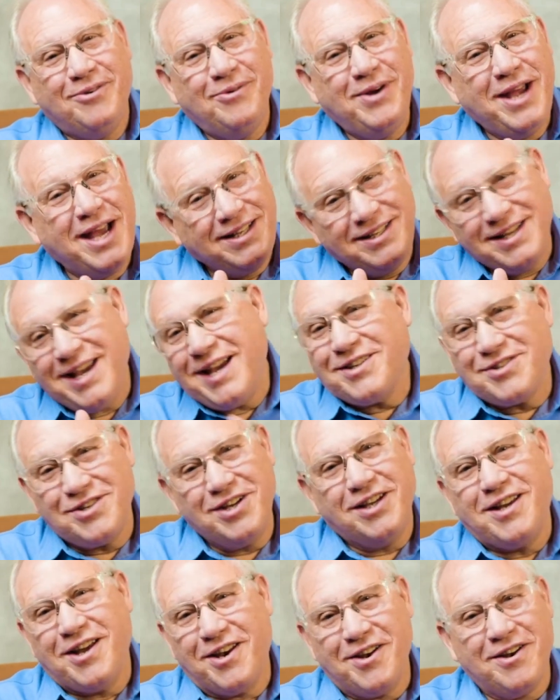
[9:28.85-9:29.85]
we had to
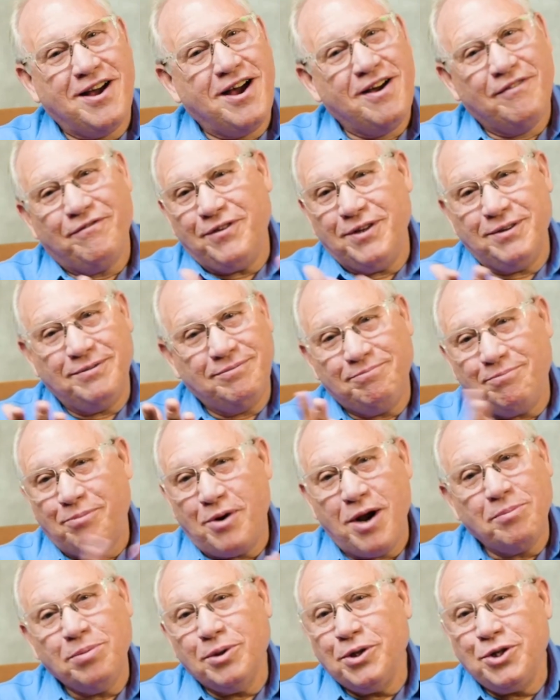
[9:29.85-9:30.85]
actually cut it off, and
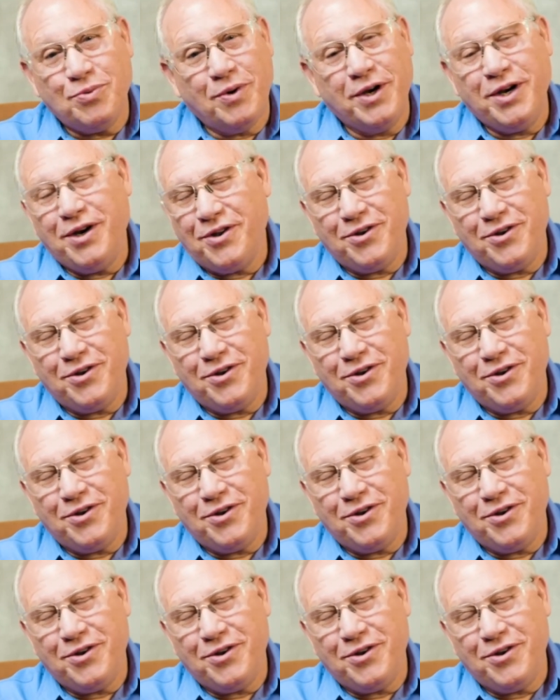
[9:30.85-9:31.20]
probably 20